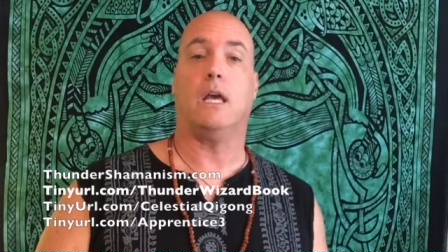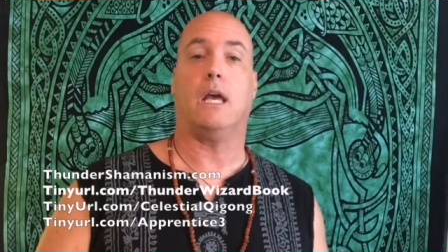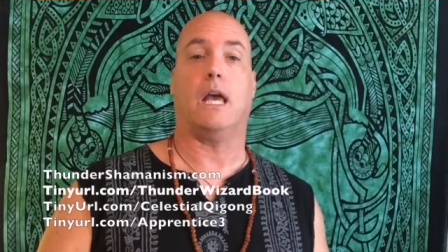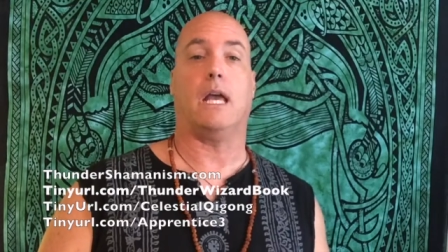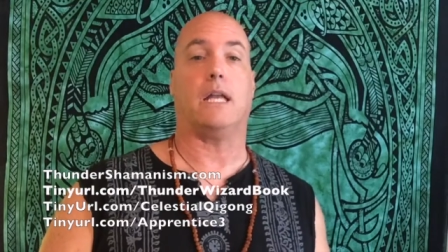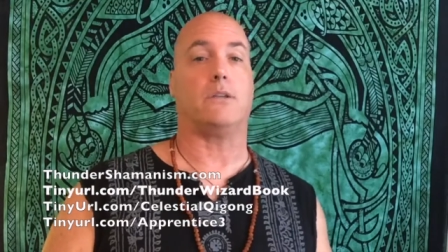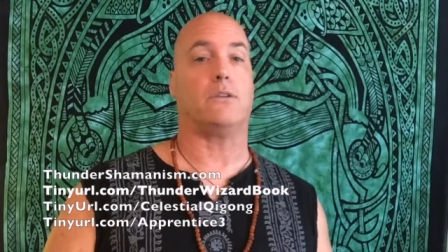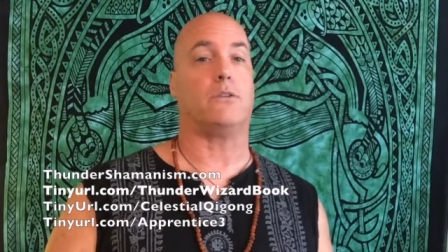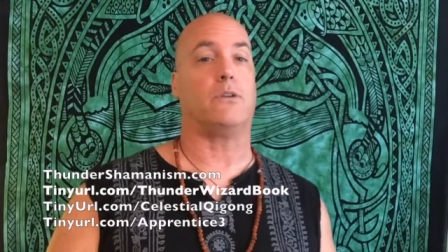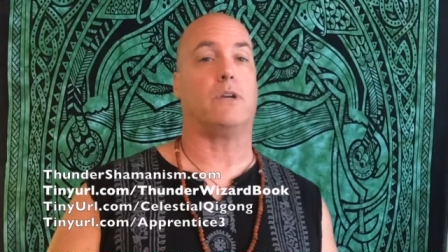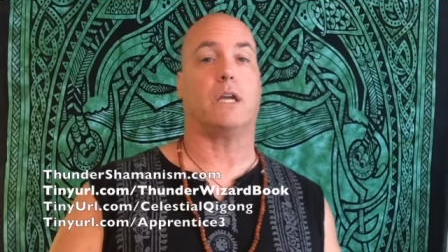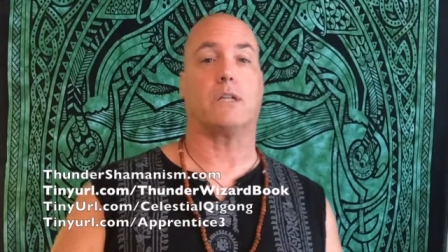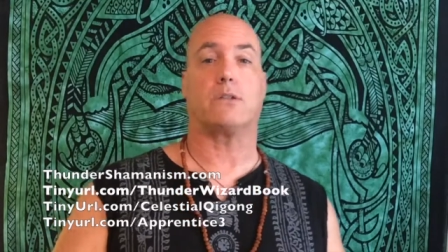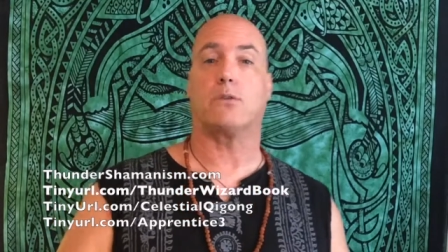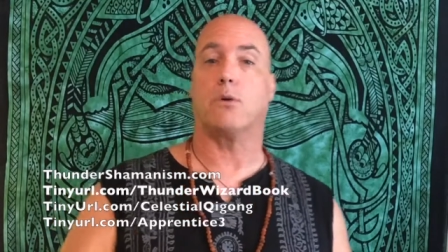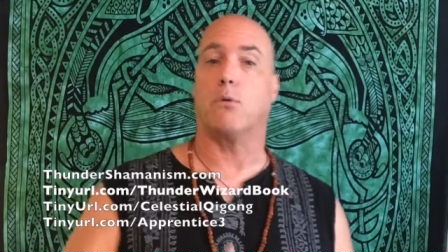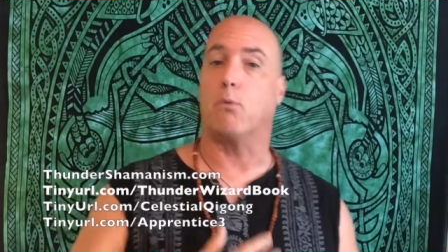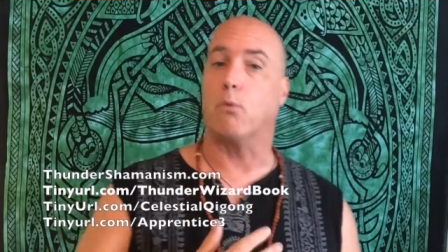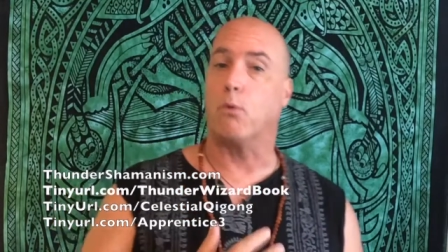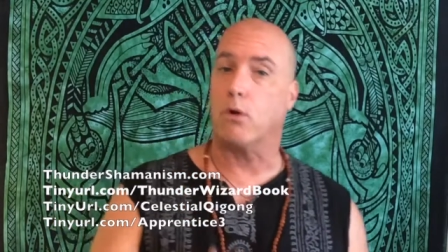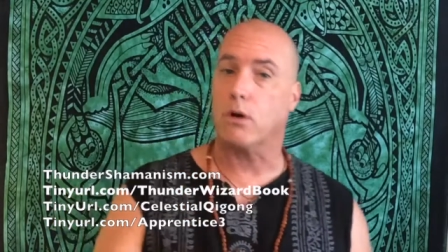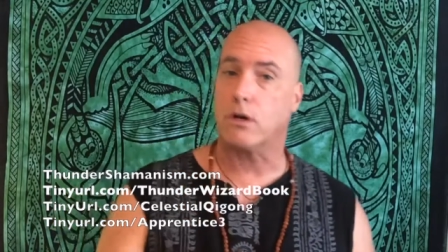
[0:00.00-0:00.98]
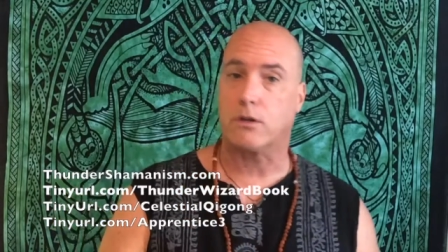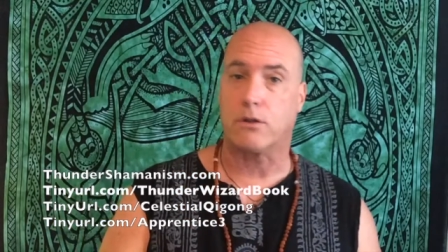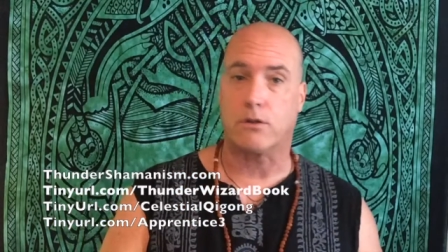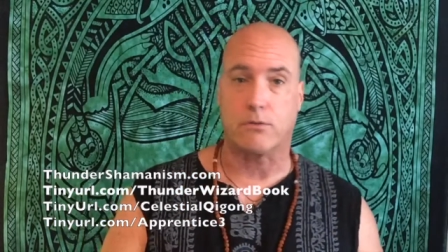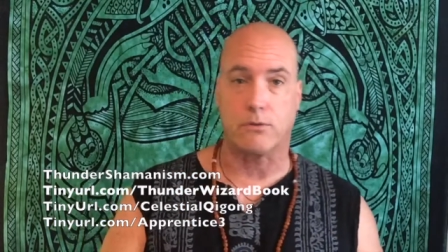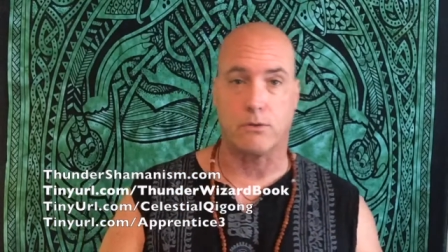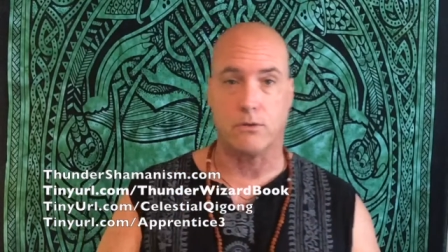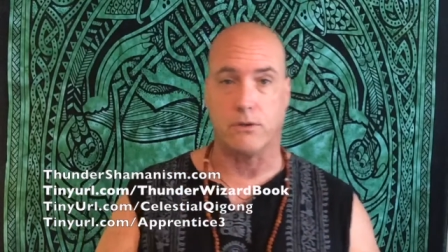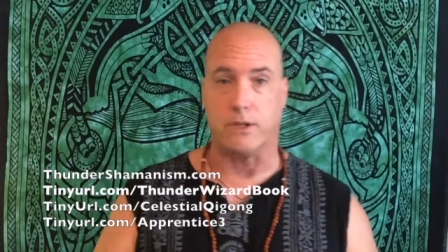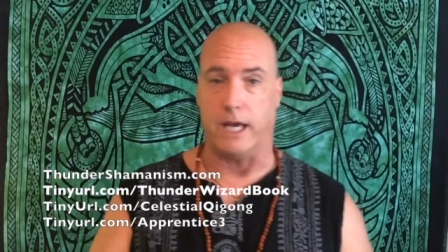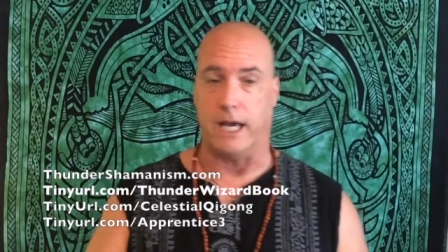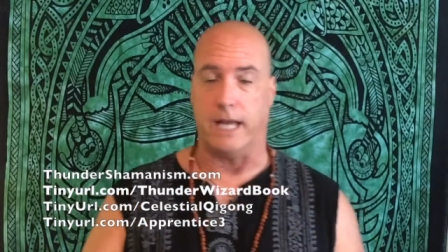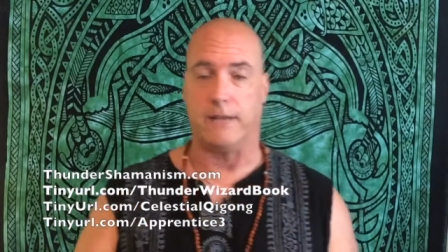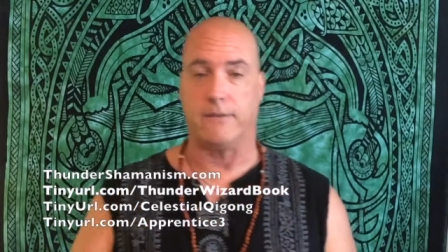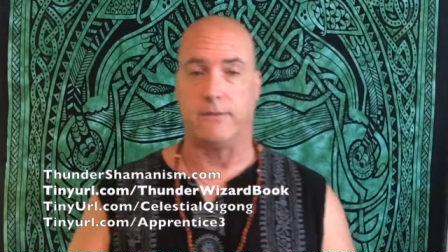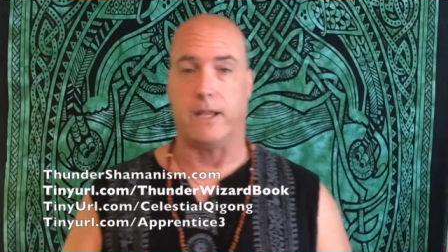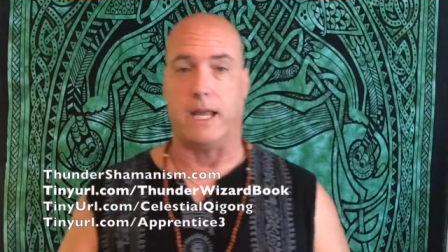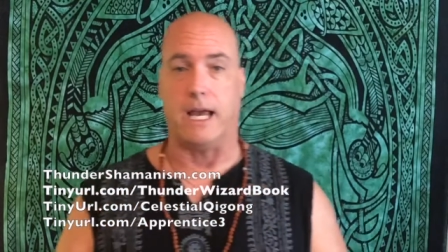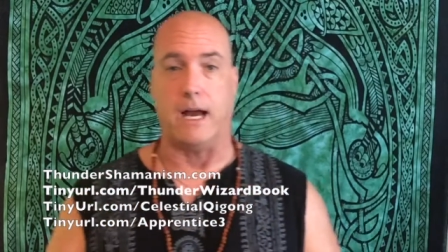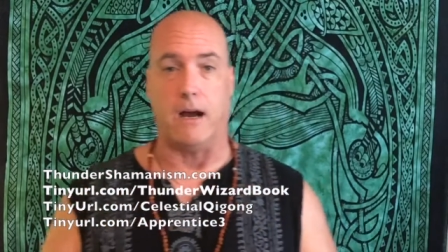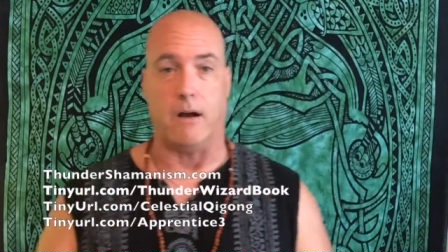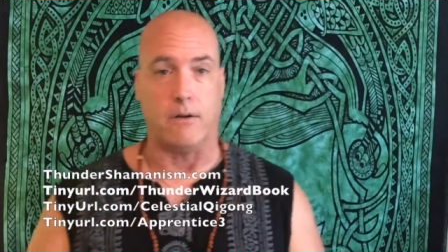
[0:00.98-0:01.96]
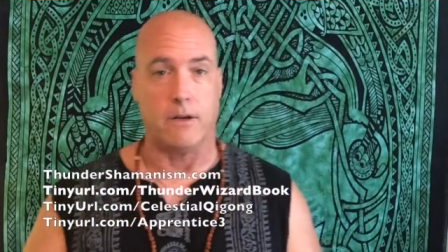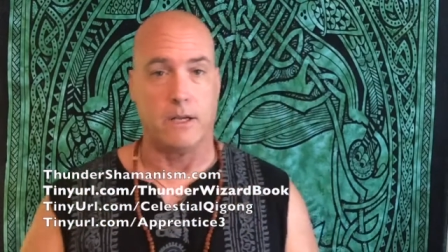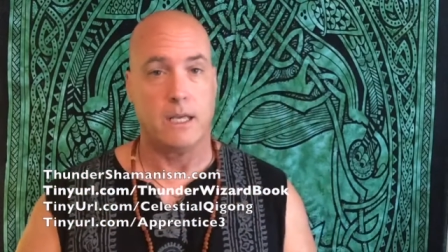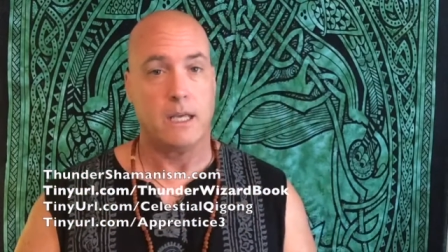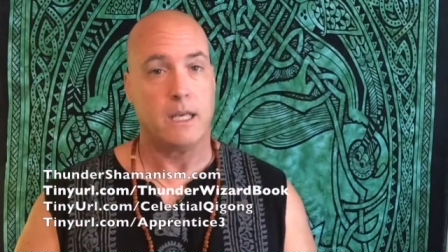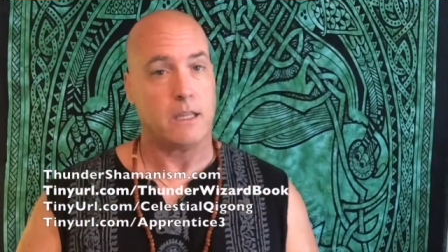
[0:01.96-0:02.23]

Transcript: and you get to work through that. Now,